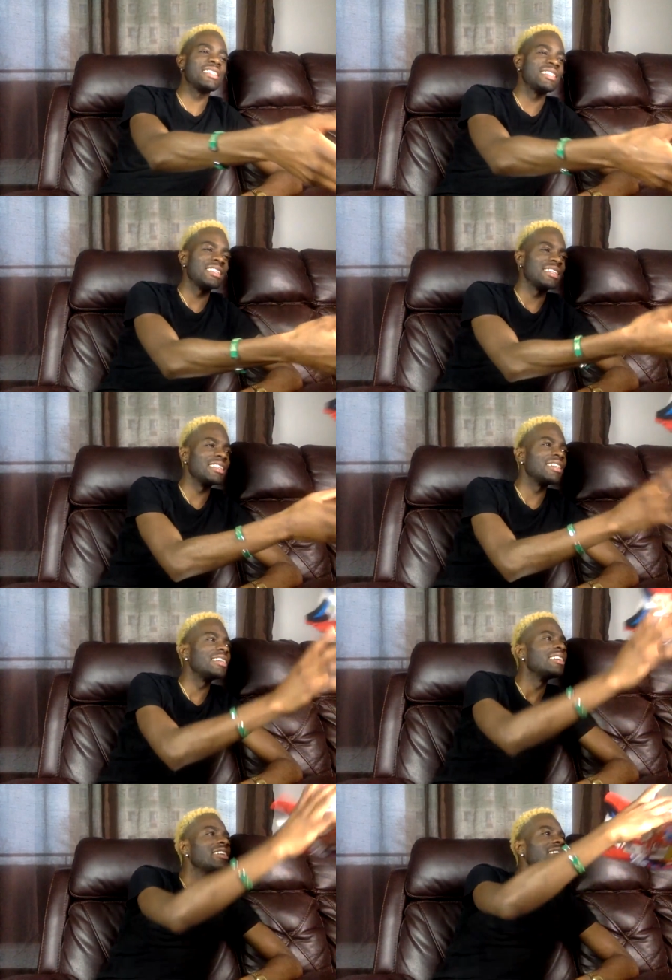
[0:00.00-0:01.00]
Ryan
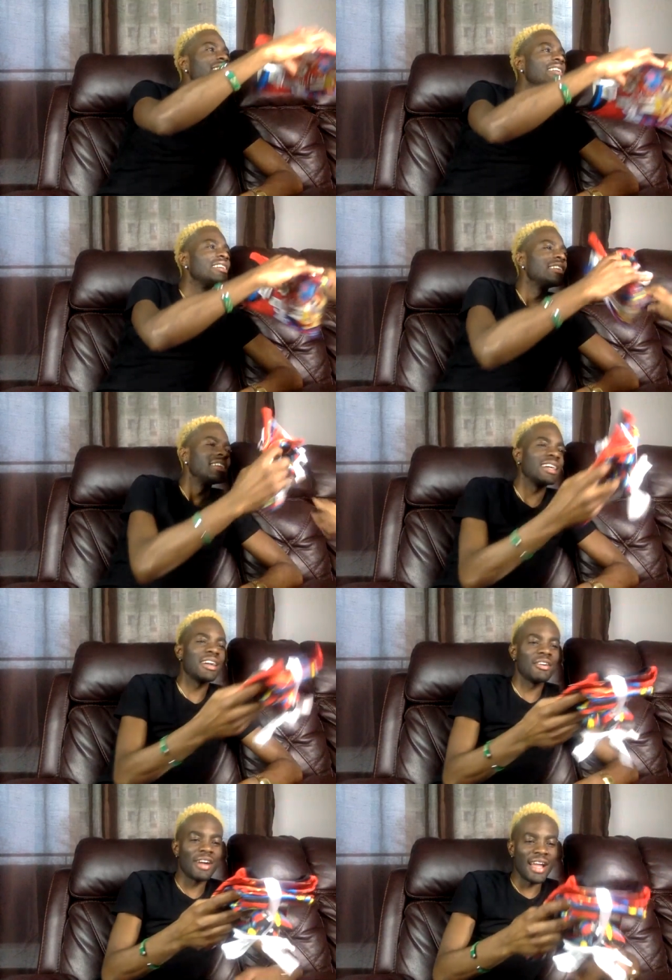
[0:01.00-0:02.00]
Jammers. You
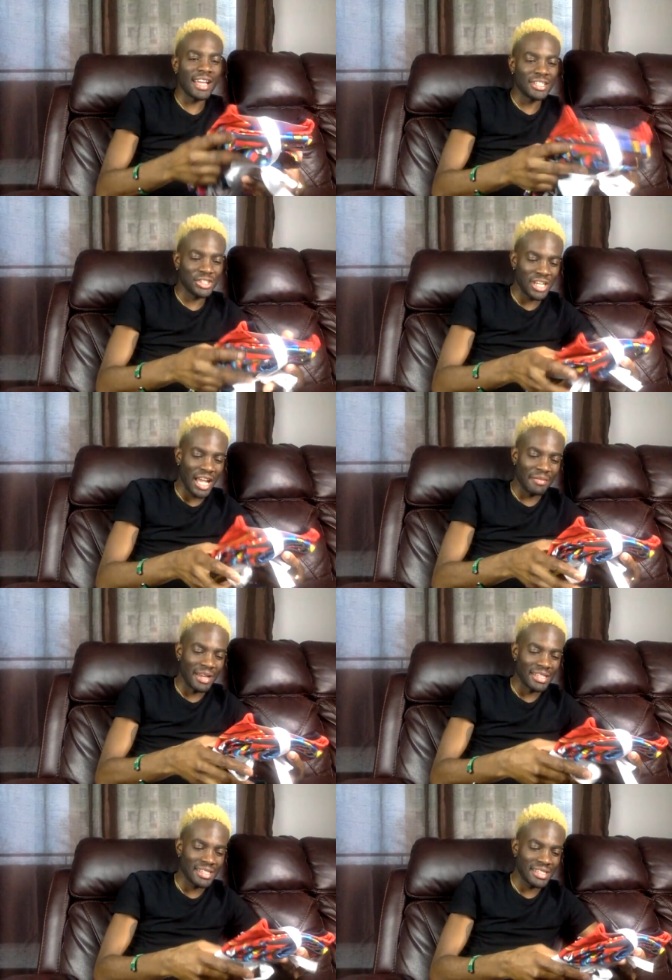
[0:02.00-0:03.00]
get Ryan
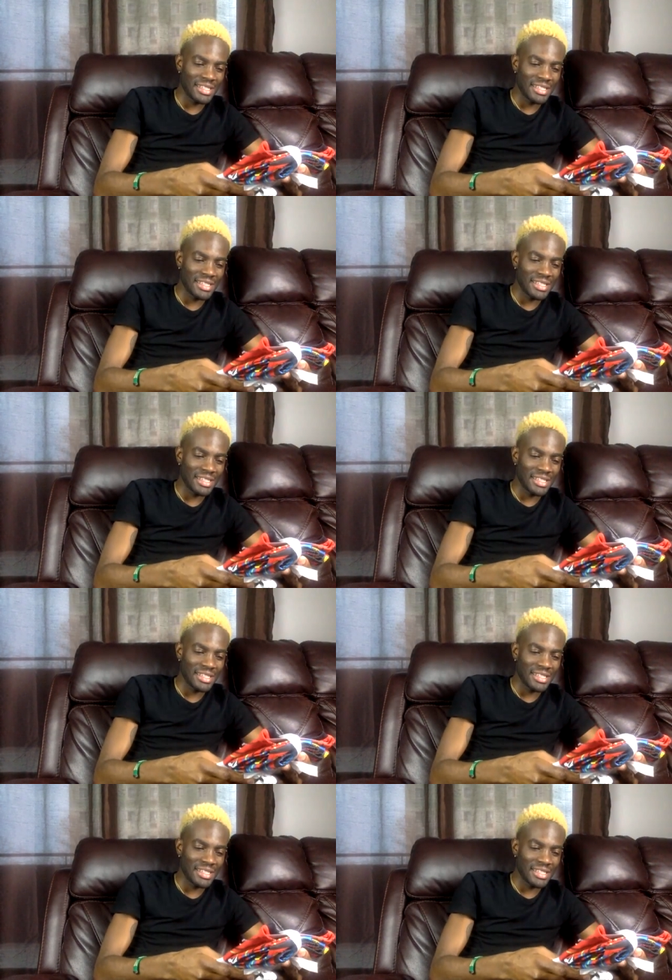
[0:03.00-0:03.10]
Jammers.